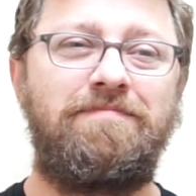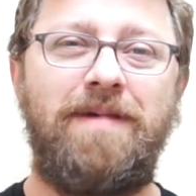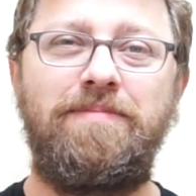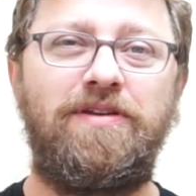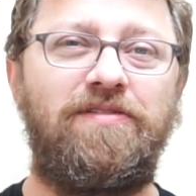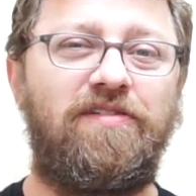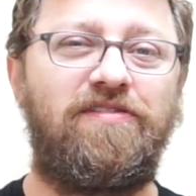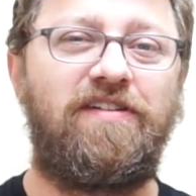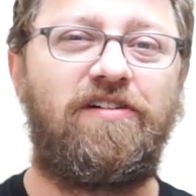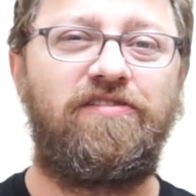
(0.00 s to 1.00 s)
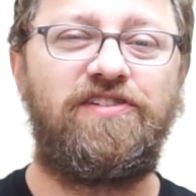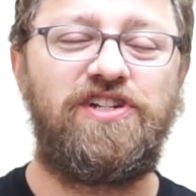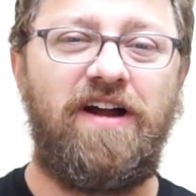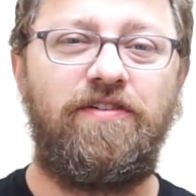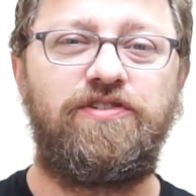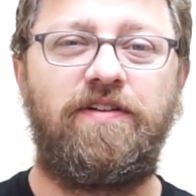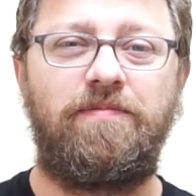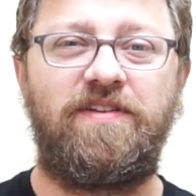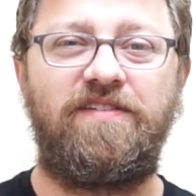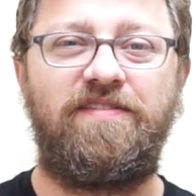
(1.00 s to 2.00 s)
maybe use those stickers to challenge
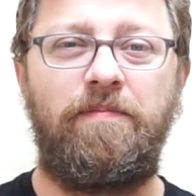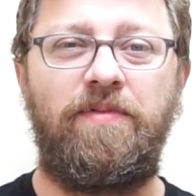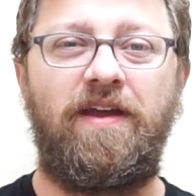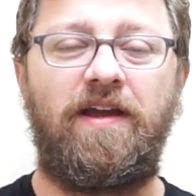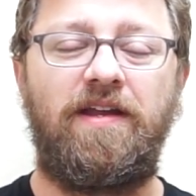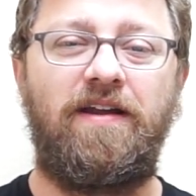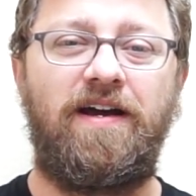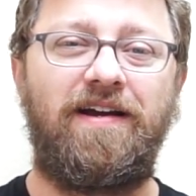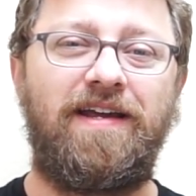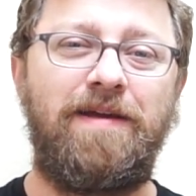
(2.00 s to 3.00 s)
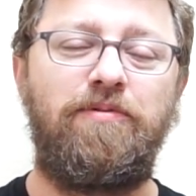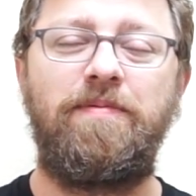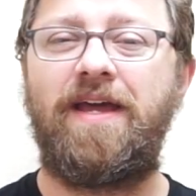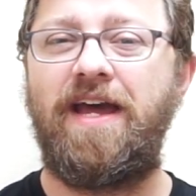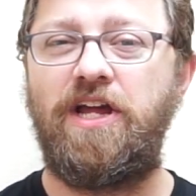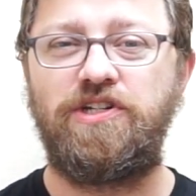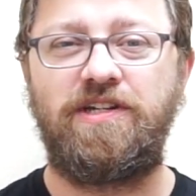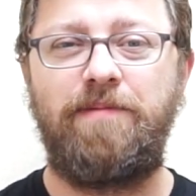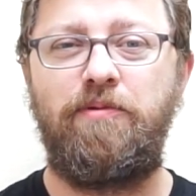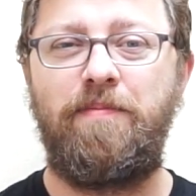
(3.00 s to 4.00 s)
them to something and keep them engaged,
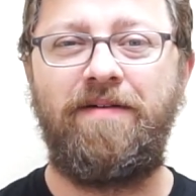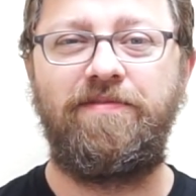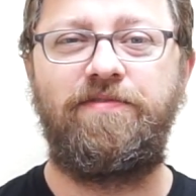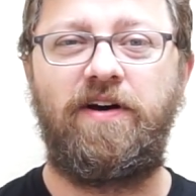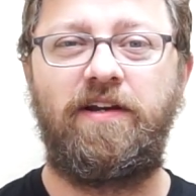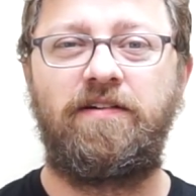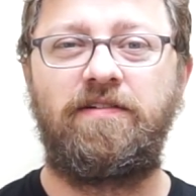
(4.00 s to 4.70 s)
keep them having fun.